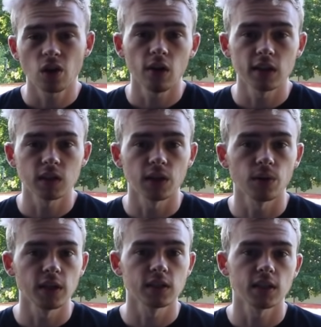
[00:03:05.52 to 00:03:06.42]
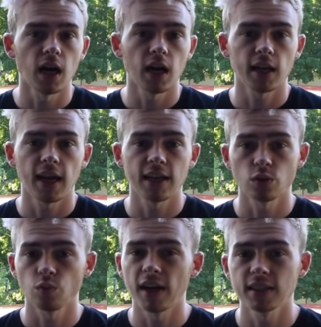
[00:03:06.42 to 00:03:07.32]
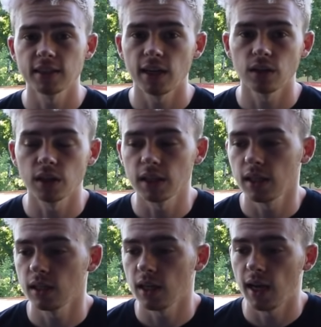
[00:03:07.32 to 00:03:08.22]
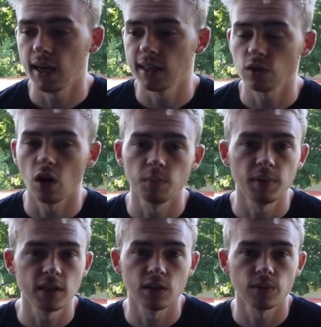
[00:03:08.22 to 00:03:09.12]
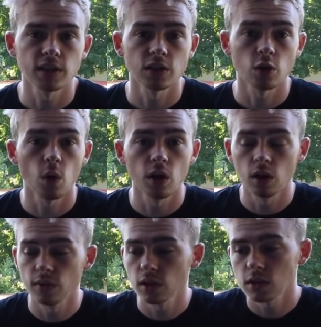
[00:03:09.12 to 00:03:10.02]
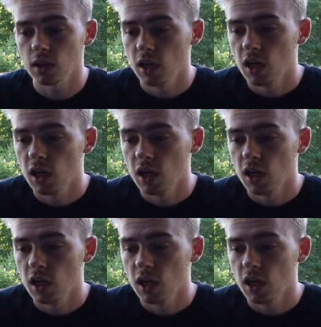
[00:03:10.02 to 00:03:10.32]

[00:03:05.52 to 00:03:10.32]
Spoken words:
car is literally stock. It has a resonator delete and it's on BC Racing coilovers.